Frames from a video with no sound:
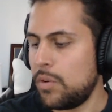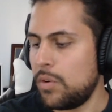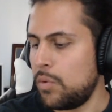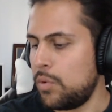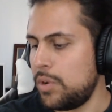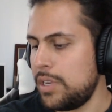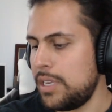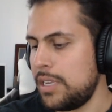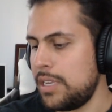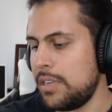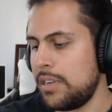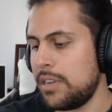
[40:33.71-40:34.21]

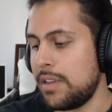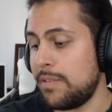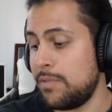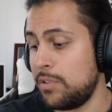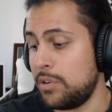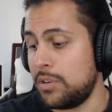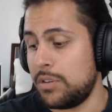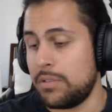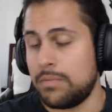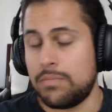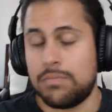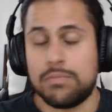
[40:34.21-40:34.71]
We
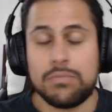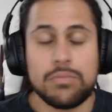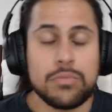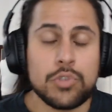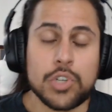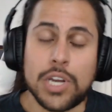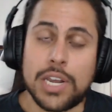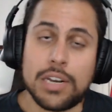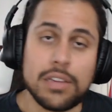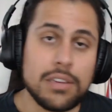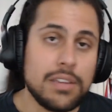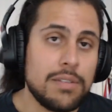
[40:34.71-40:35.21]
never
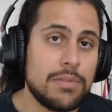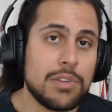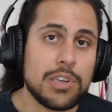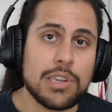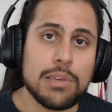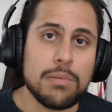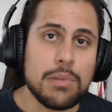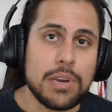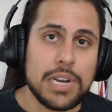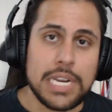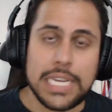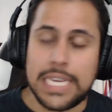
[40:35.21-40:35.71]
try to leave the
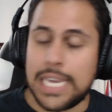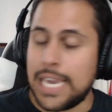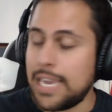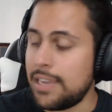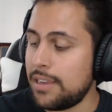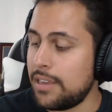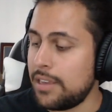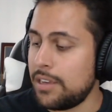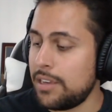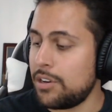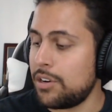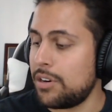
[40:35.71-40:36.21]
community
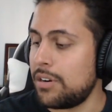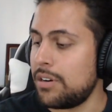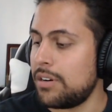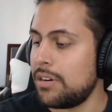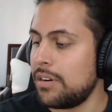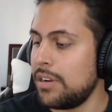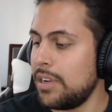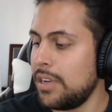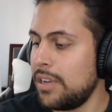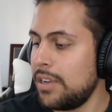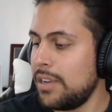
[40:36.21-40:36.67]
hanging or,